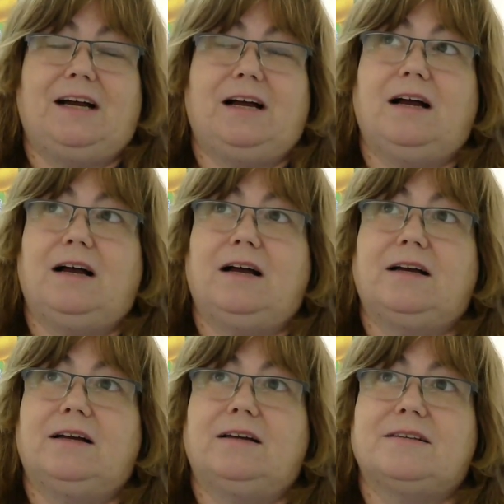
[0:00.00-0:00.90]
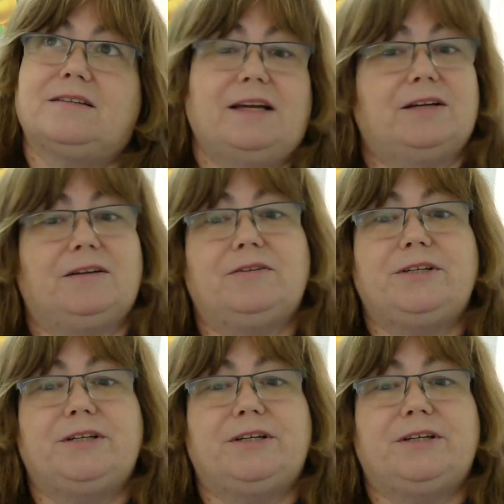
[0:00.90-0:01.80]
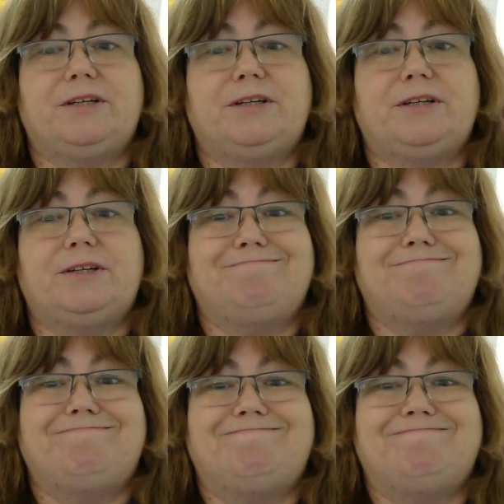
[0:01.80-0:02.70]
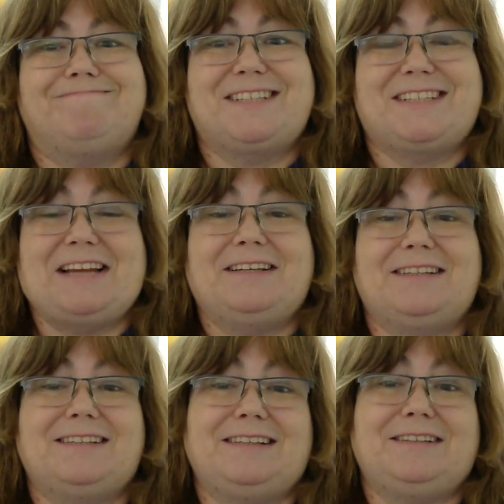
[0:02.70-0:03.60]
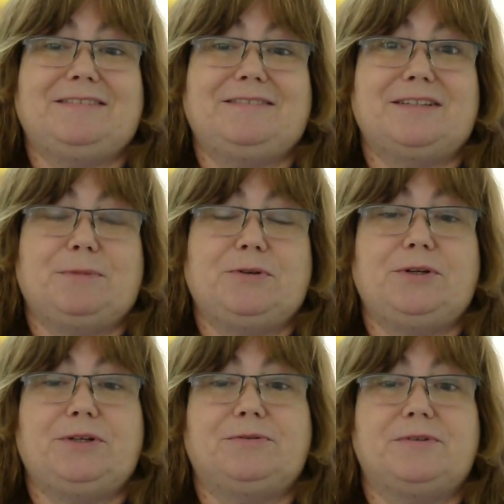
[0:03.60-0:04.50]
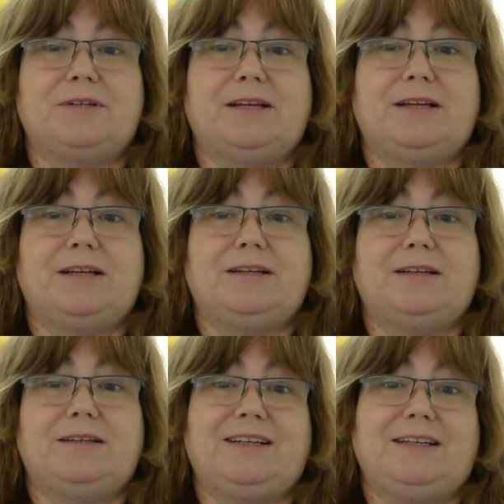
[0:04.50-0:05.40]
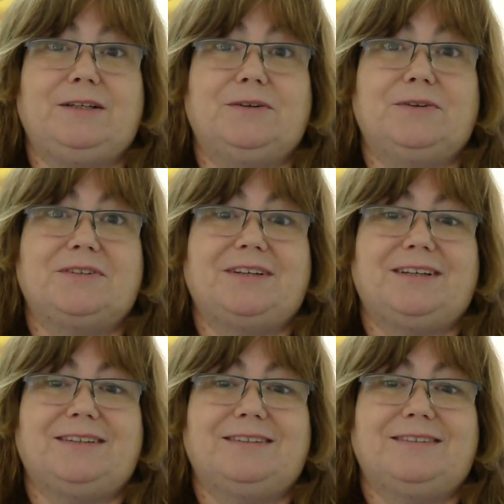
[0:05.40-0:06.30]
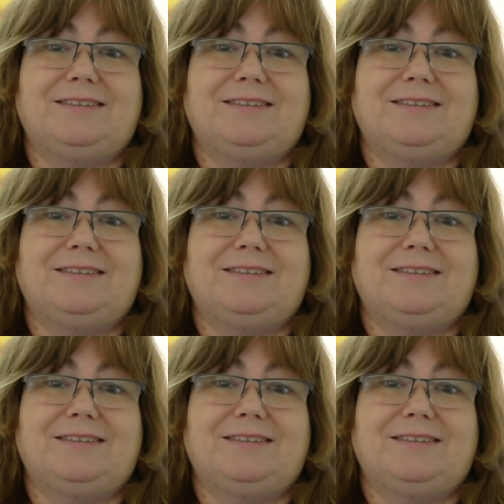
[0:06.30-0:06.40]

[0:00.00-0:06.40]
a psychological sense, in a spiritual sense, we lost it.